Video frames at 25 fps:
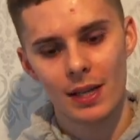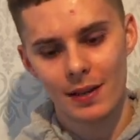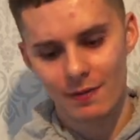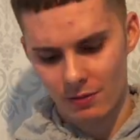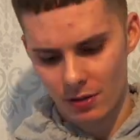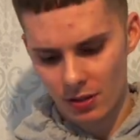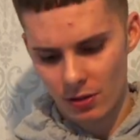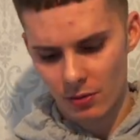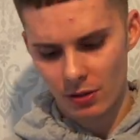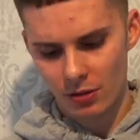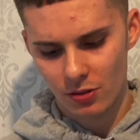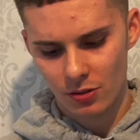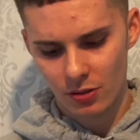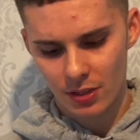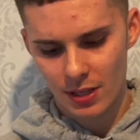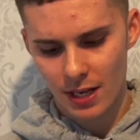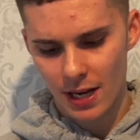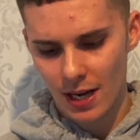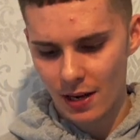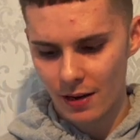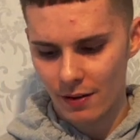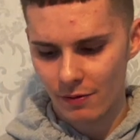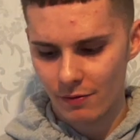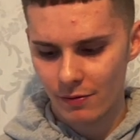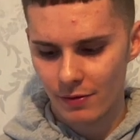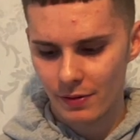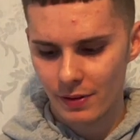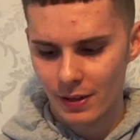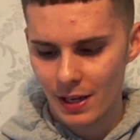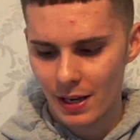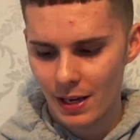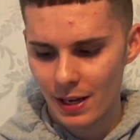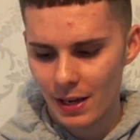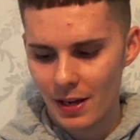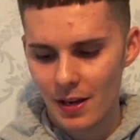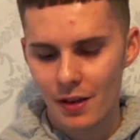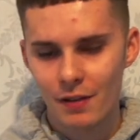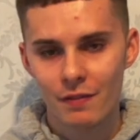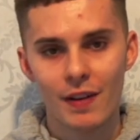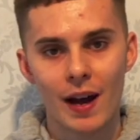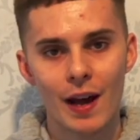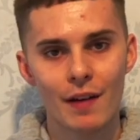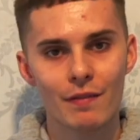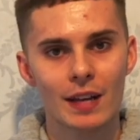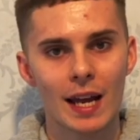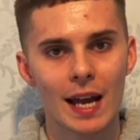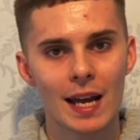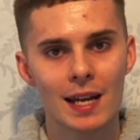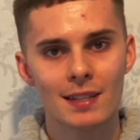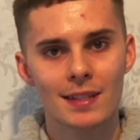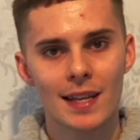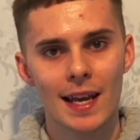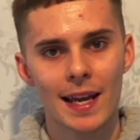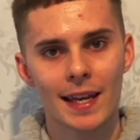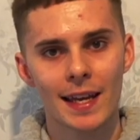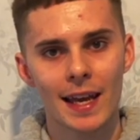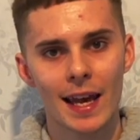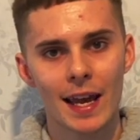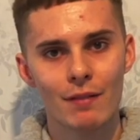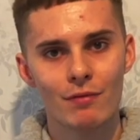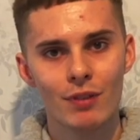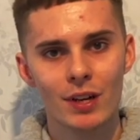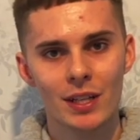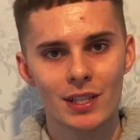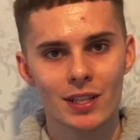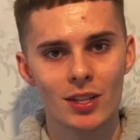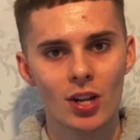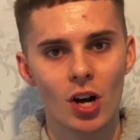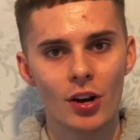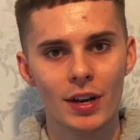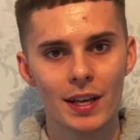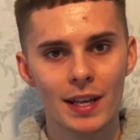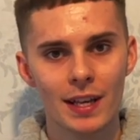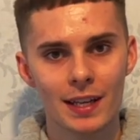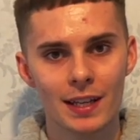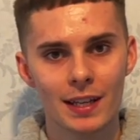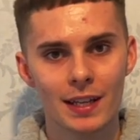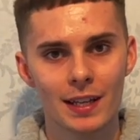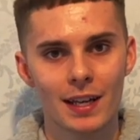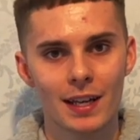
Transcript: even though it does have 5K and 10K written on it,